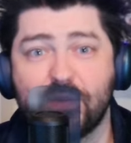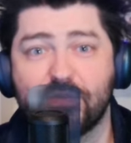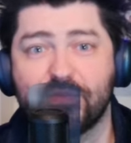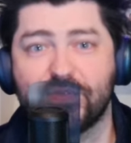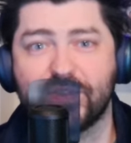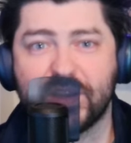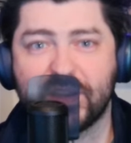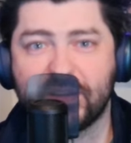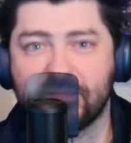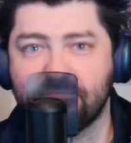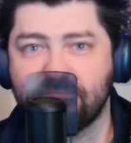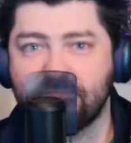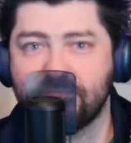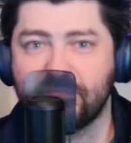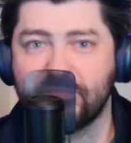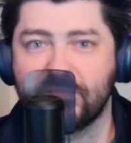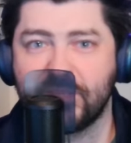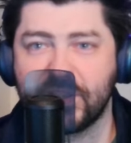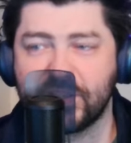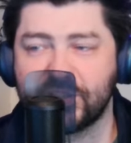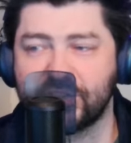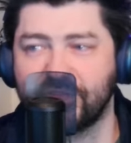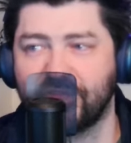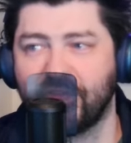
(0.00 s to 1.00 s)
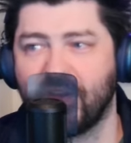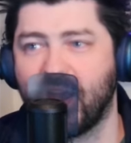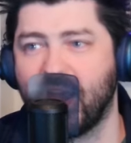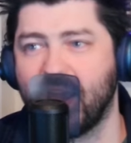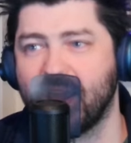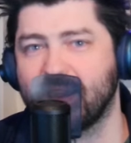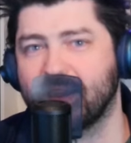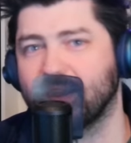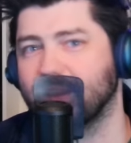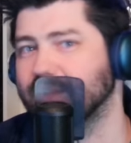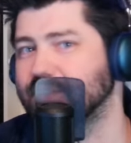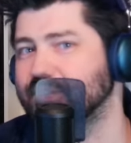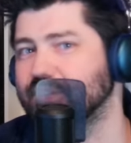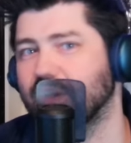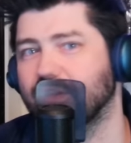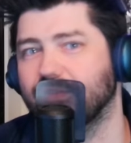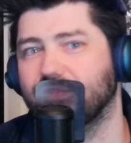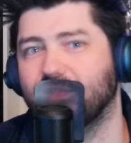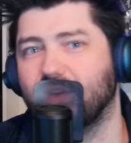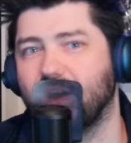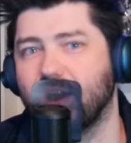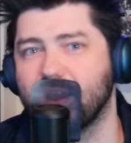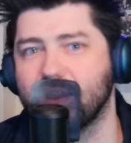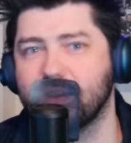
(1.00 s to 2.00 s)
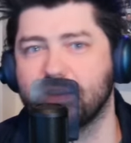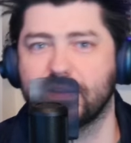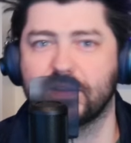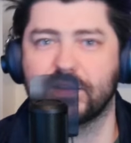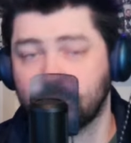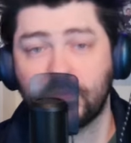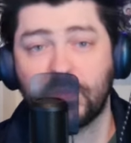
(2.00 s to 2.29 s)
with it. It's fine. It's all fine.